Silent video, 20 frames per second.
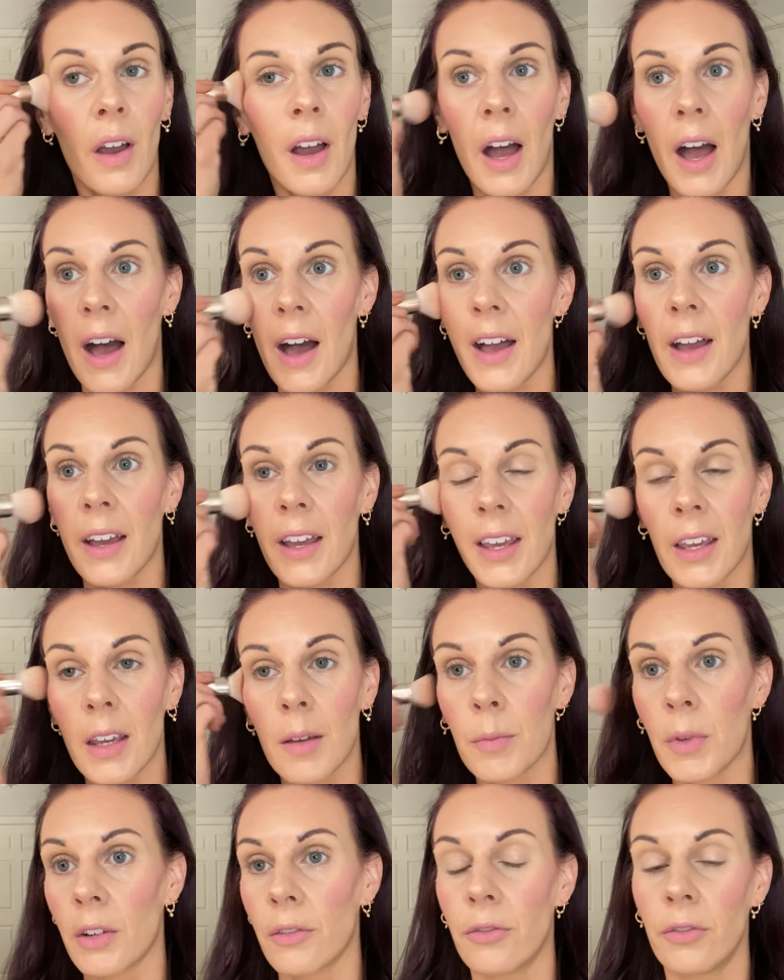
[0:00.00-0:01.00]
I
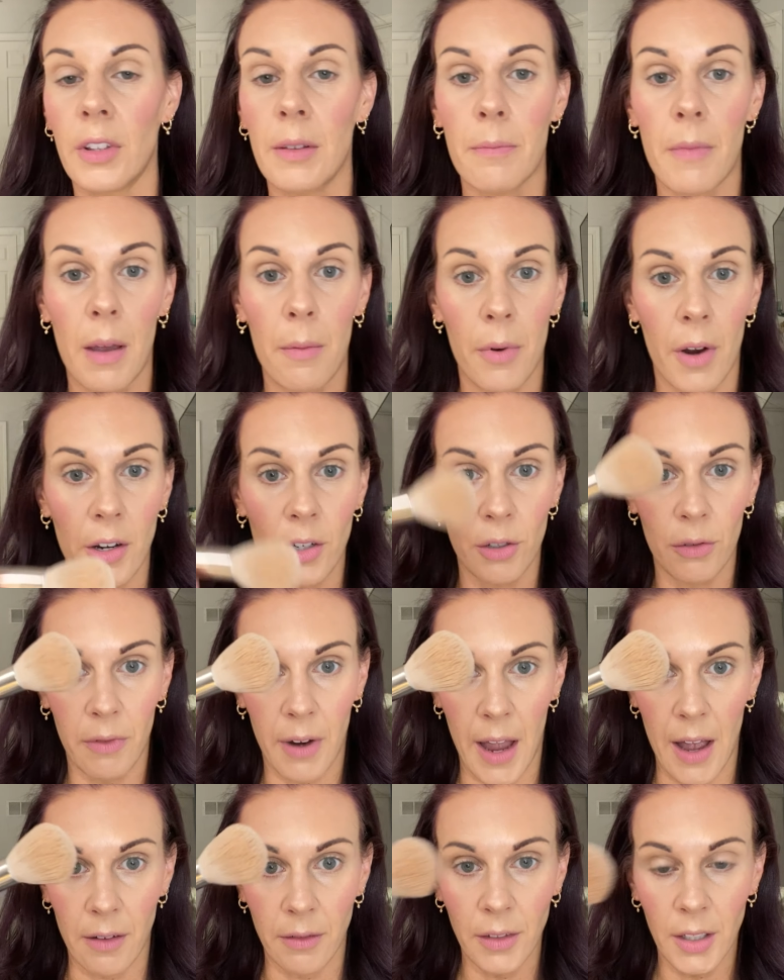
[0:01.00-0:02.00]
am gonna flip my brush
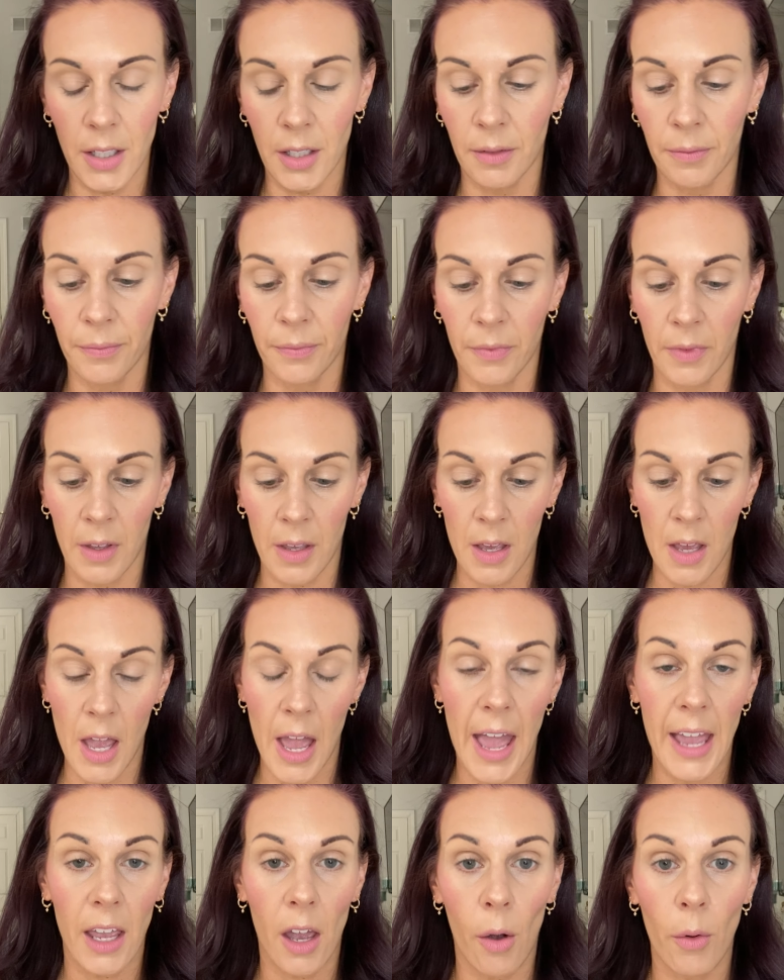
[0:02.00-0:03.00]
around
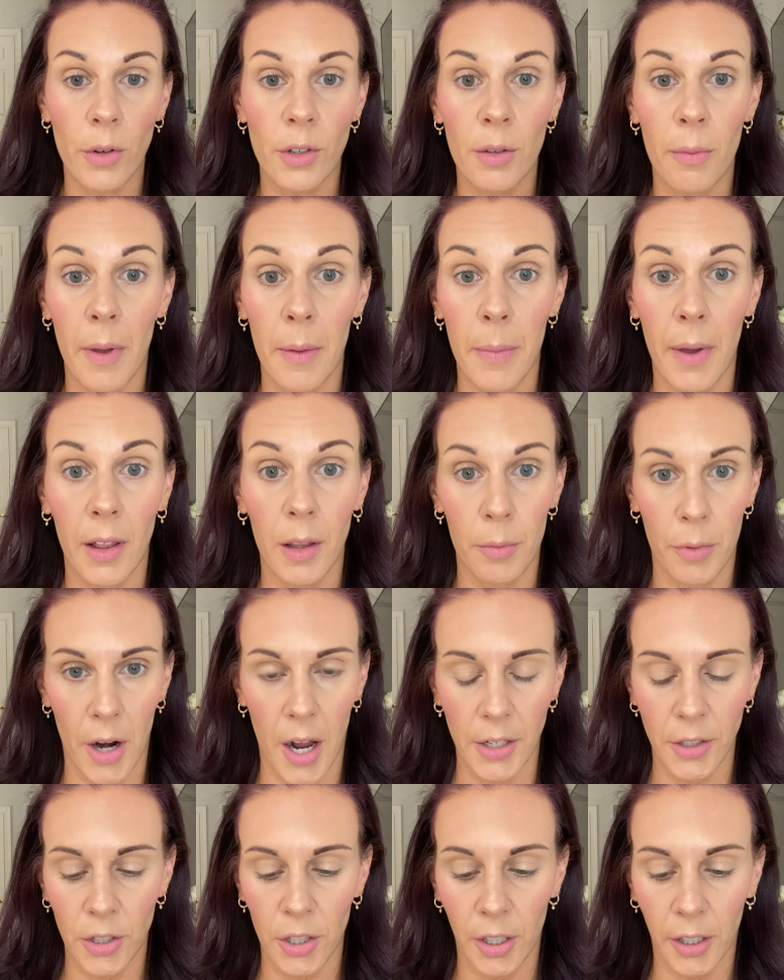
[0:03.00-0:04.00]
and go into my Bella
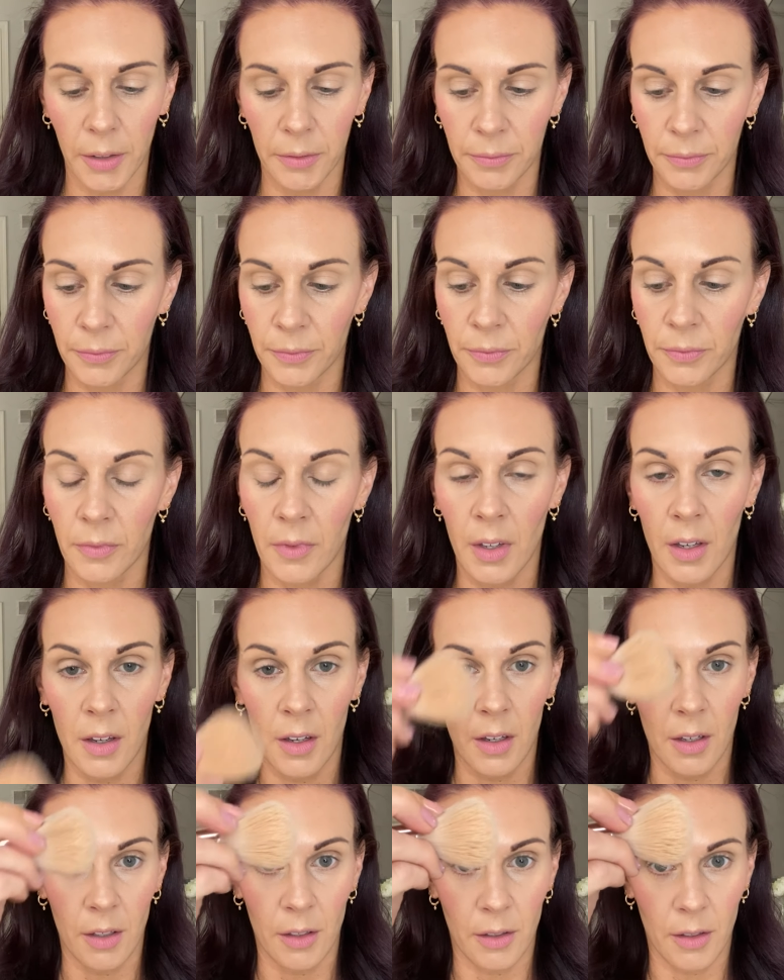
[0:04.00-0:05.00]
bronzer.
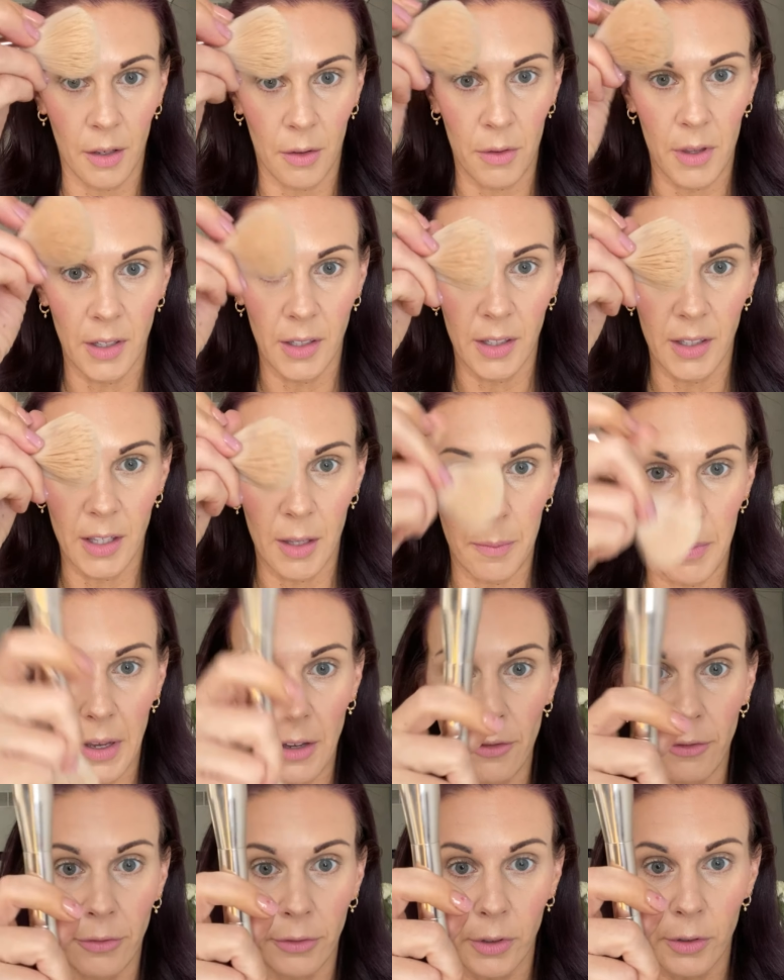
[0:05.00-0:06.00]
So this is the big
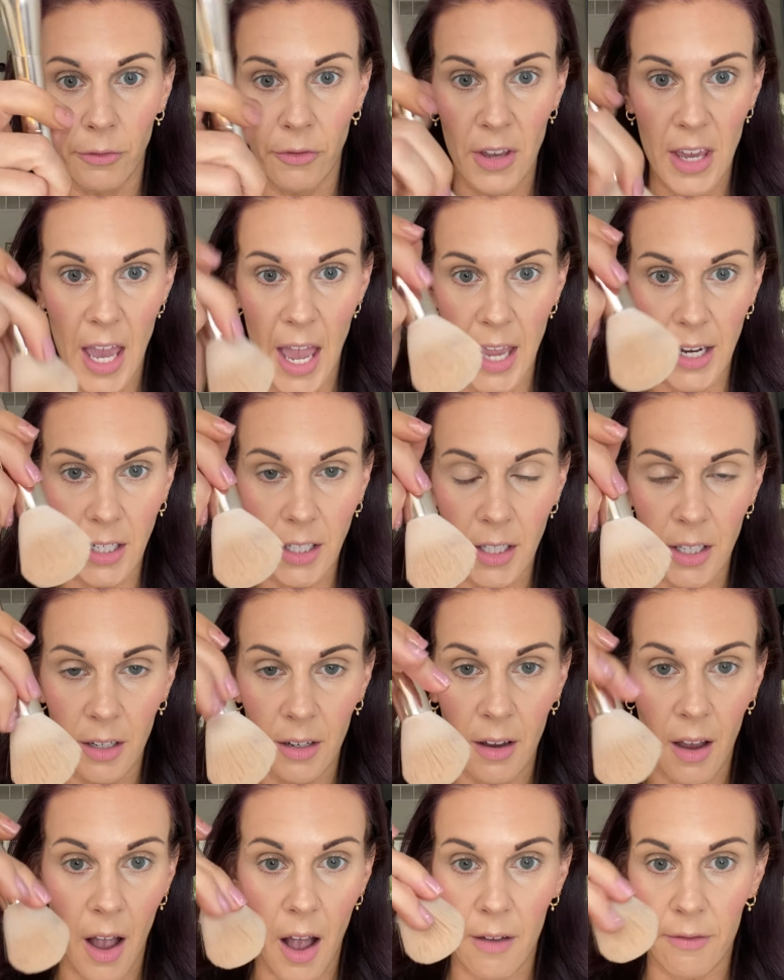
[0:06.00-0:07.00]
floofy end
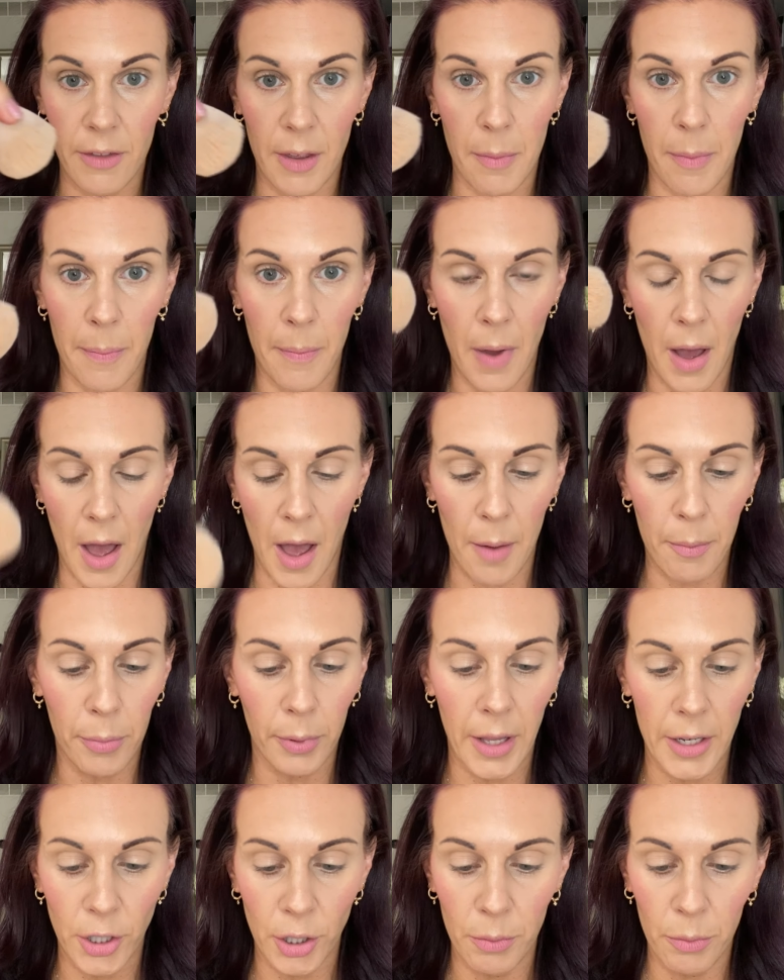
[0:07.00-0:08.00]
of the
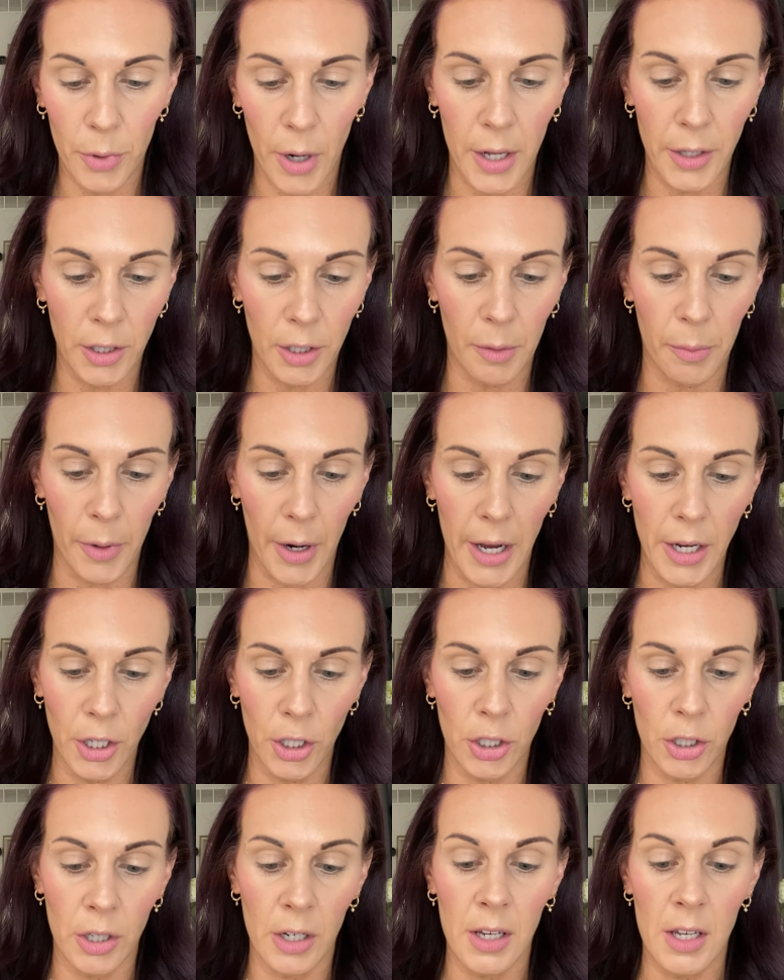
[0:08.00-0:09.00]
blush and bronzer
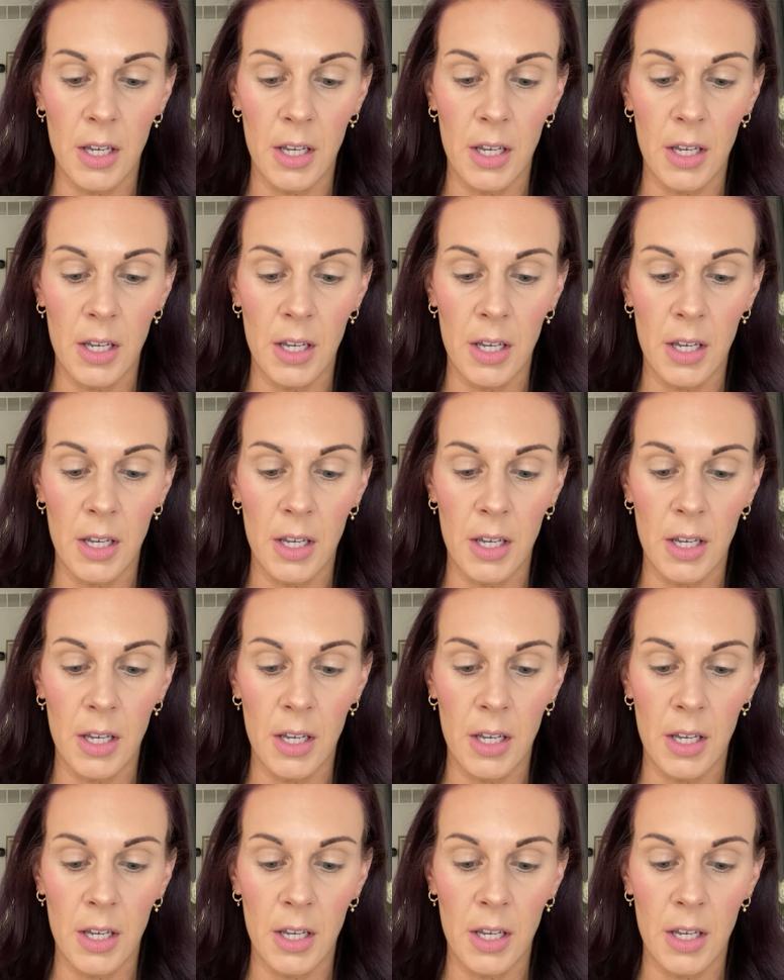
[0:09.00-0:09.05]
brush.